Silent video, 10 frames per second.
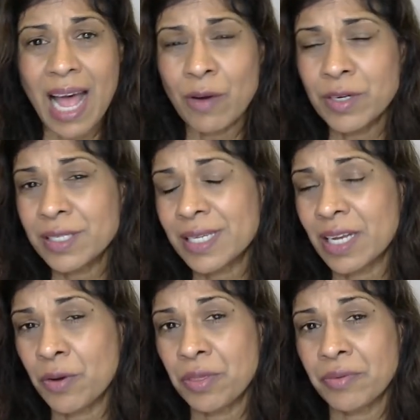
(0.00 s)
hours to
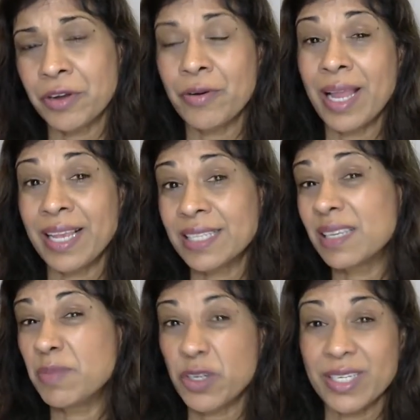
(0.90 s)
go through and get
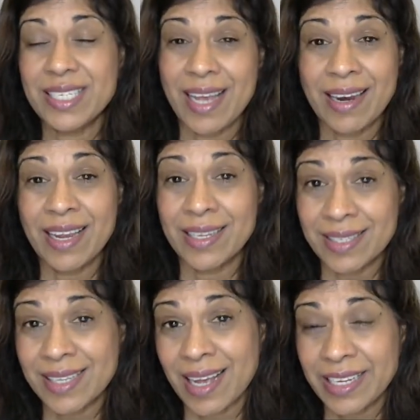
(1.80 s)
some good data
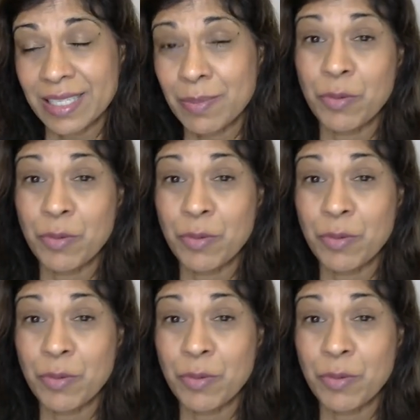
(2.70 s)
insights.